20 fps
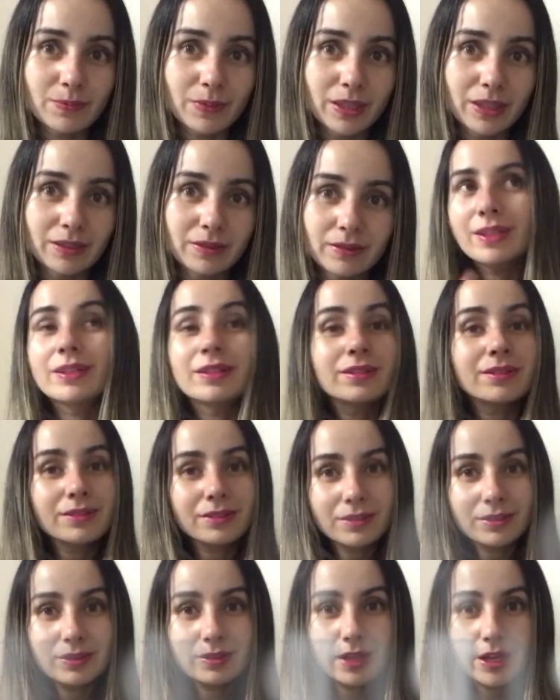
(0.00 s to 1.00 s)
brand.
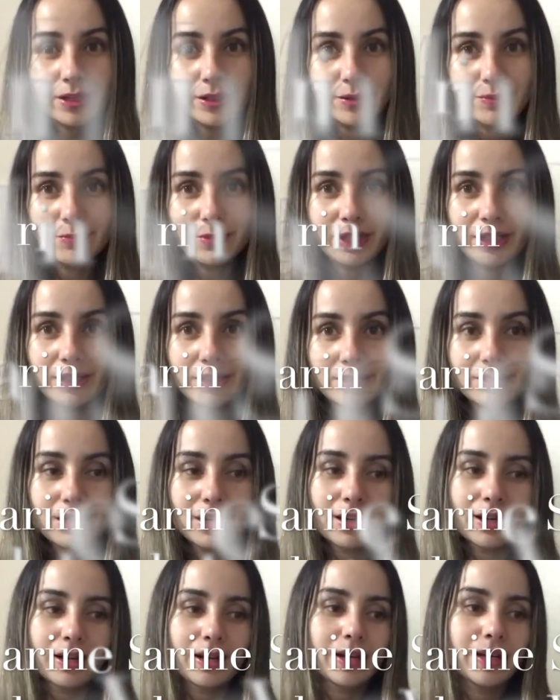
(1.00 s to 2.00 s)
This second brand,
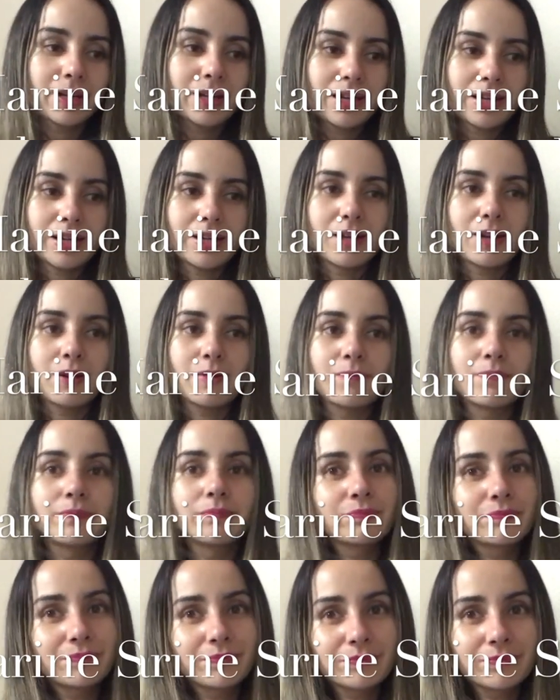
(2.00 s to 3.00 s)
I'm
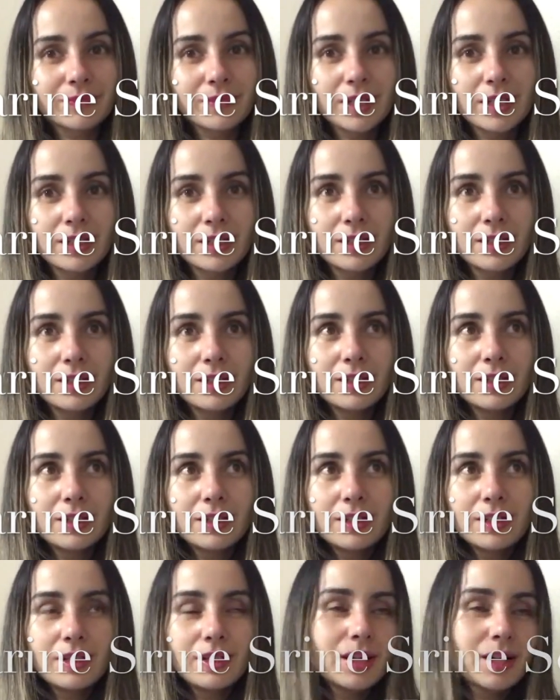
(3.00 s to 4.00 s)

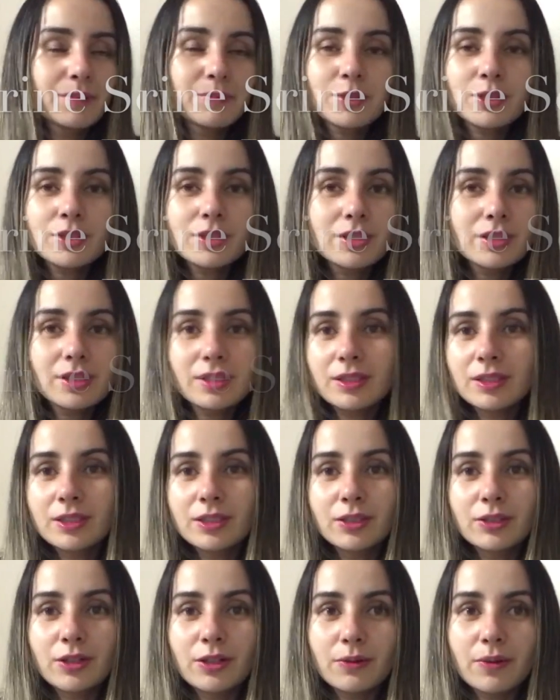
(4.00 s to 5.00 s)
just,
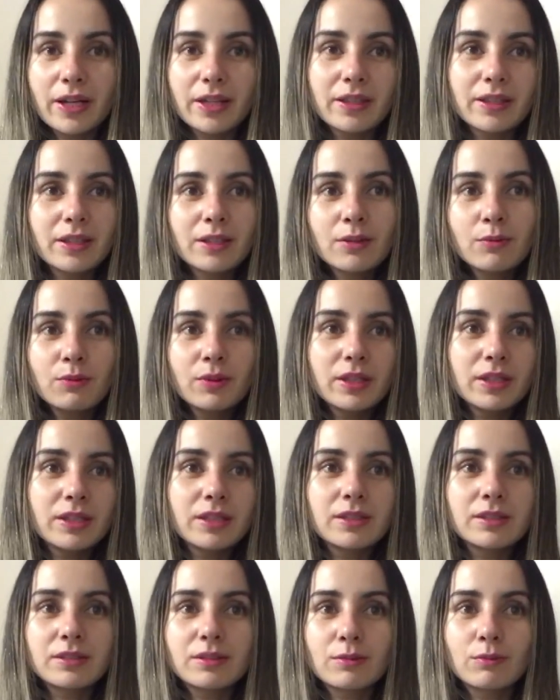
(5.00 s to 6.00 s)
I think when
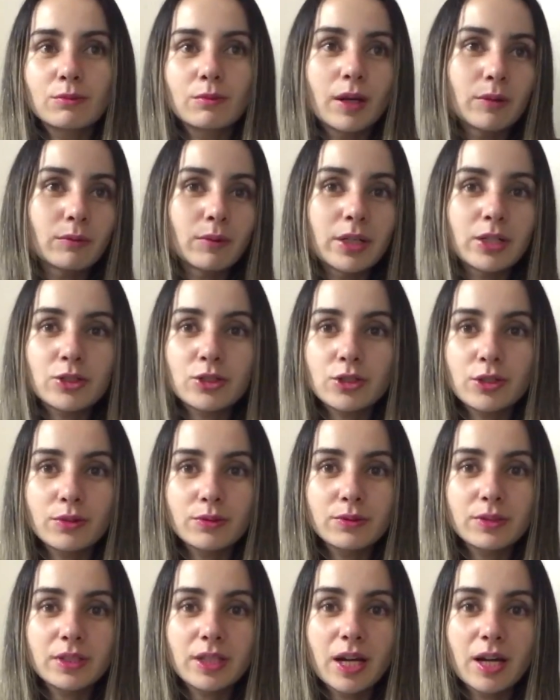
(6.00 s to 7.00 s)
these runway
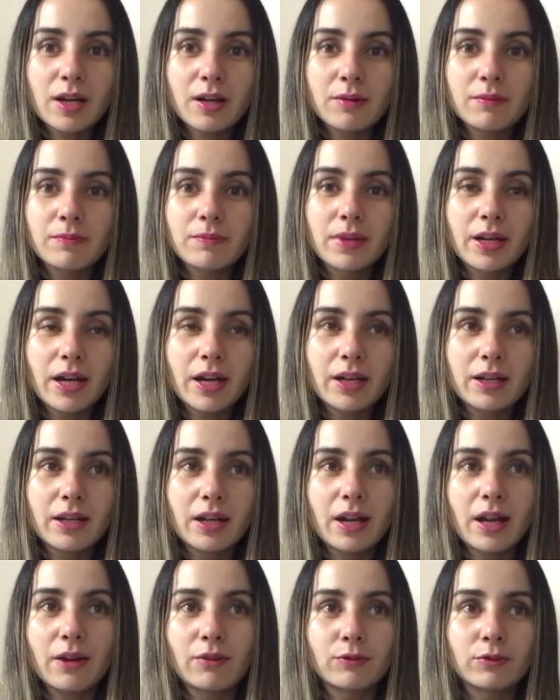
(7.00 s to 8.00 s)
shows come
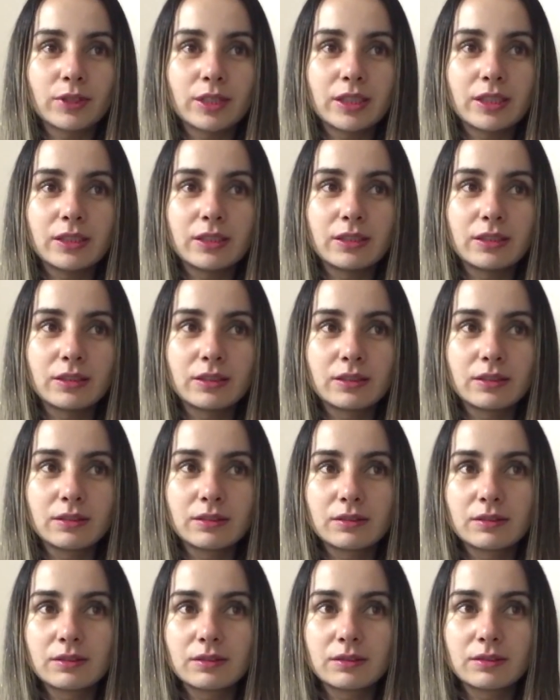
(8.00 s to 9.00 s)
every
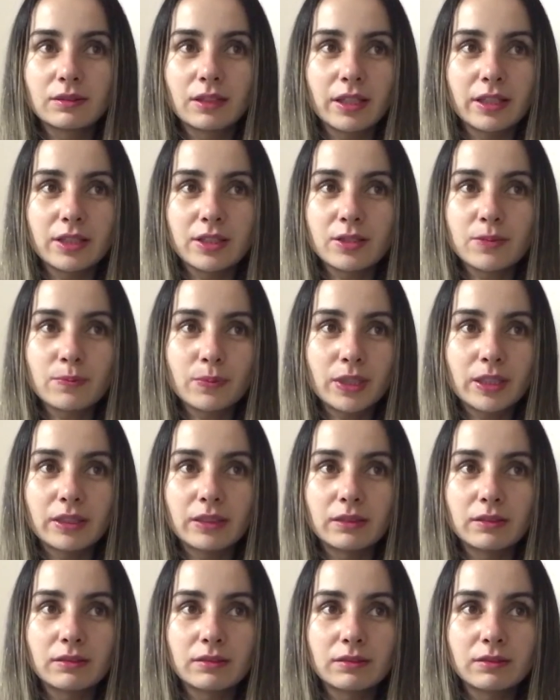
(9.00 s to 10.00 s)

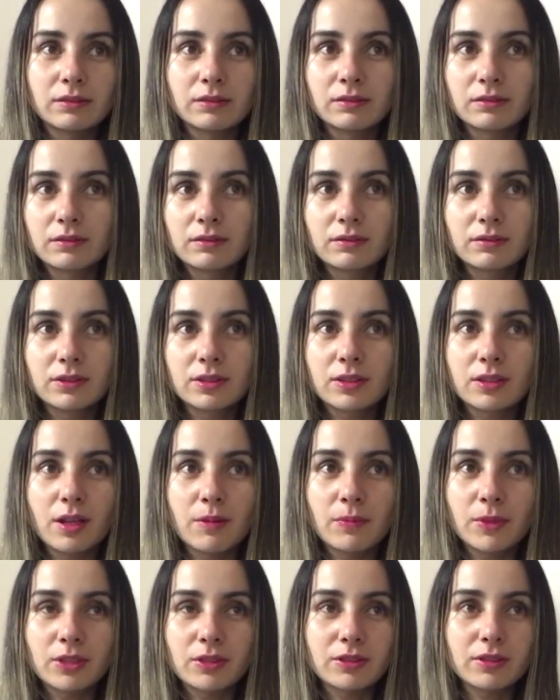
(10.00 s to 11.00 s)
spring,
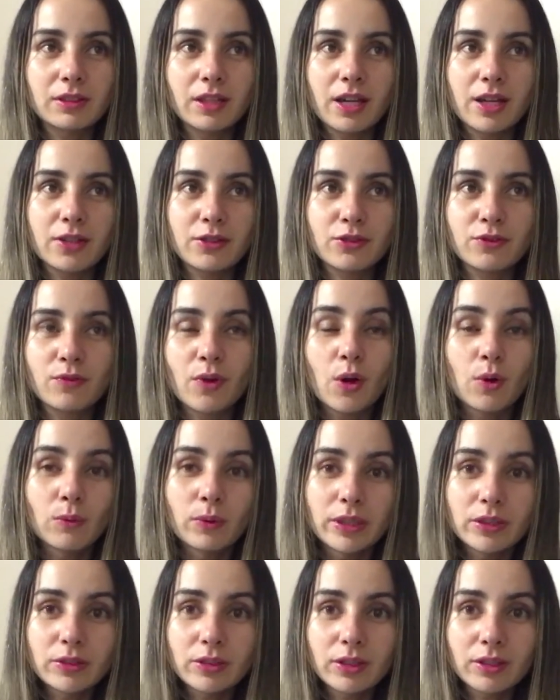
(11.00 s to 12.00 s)
summer / fall,
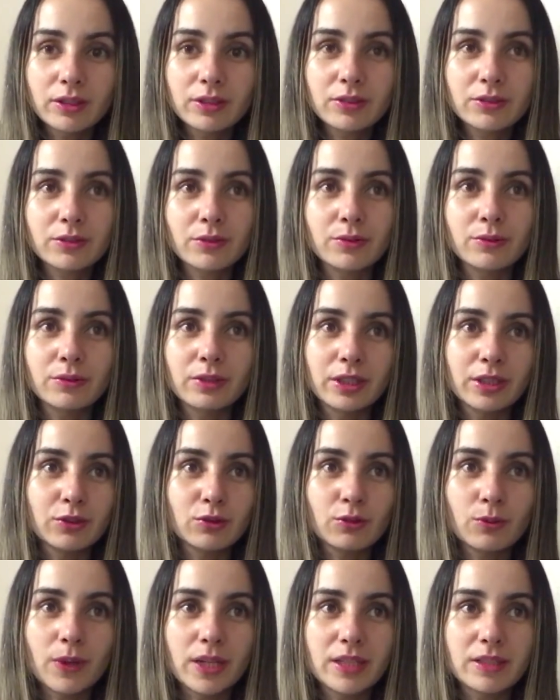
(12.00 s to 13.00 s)
winter, so
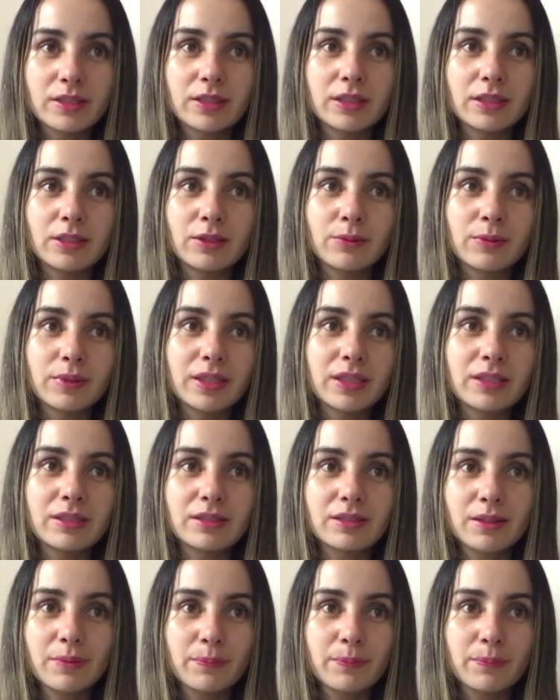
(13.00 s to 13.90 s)
twice a year when these